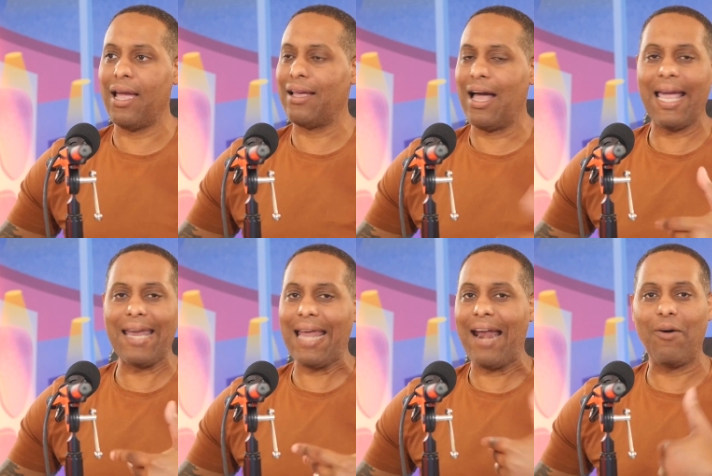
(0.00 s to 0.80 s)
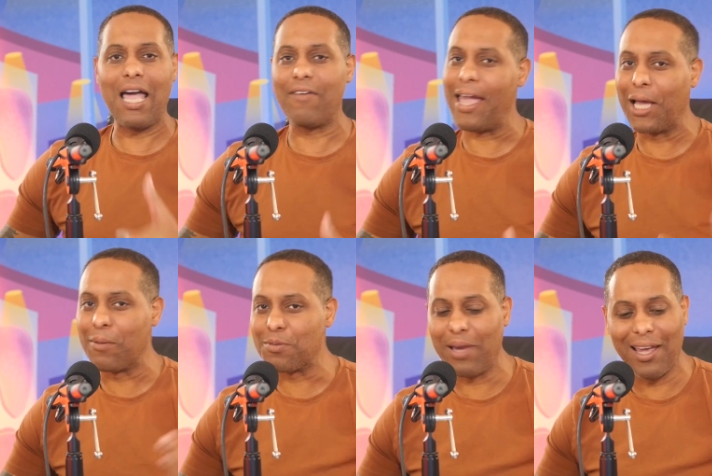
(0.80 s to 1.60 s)
I'm not, I got I don't have
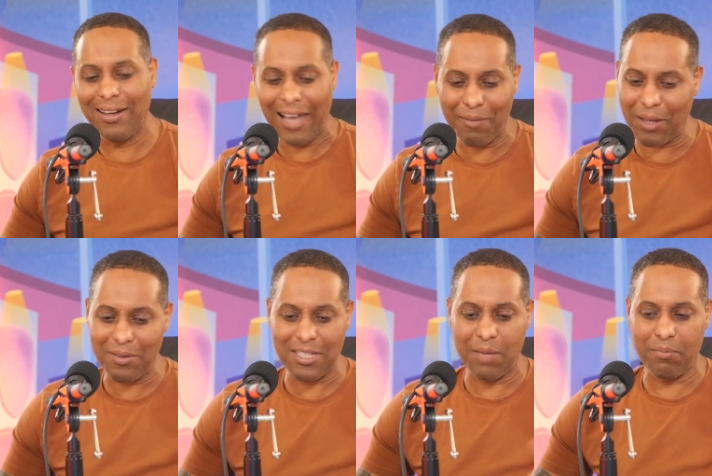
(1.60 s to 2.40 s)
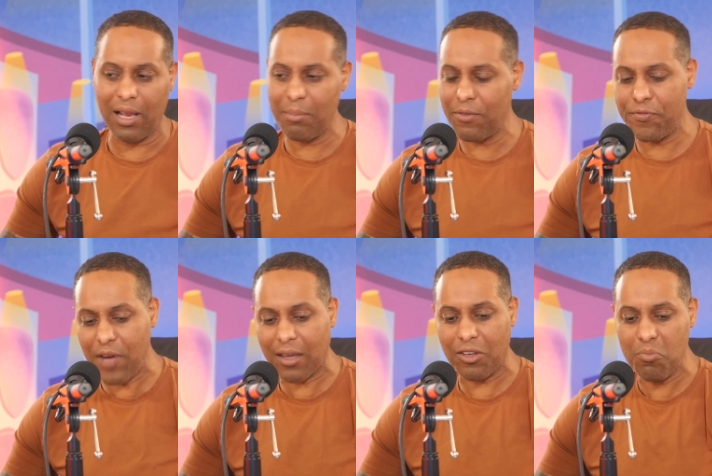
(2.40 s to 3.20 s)
hangups, man. I'm not gonna sit up and be like, man,
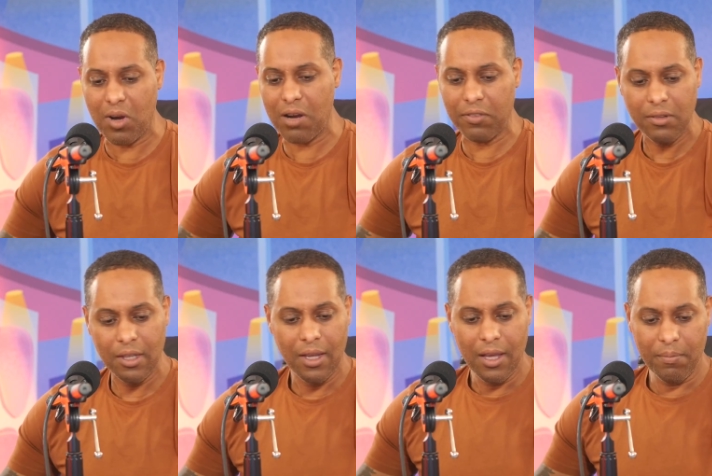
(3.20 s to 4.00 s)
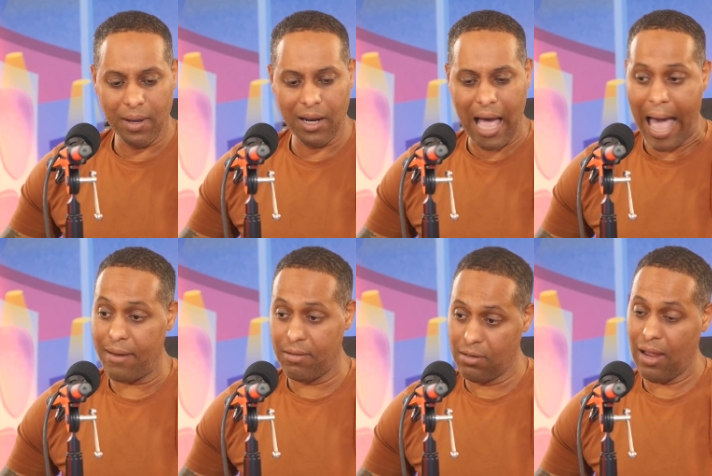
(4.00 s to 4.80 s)
fuck you, Marvel. But
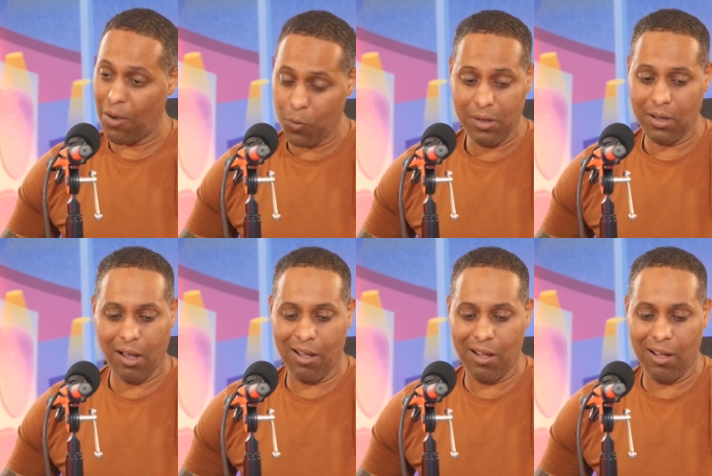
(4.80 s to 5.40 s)
I I will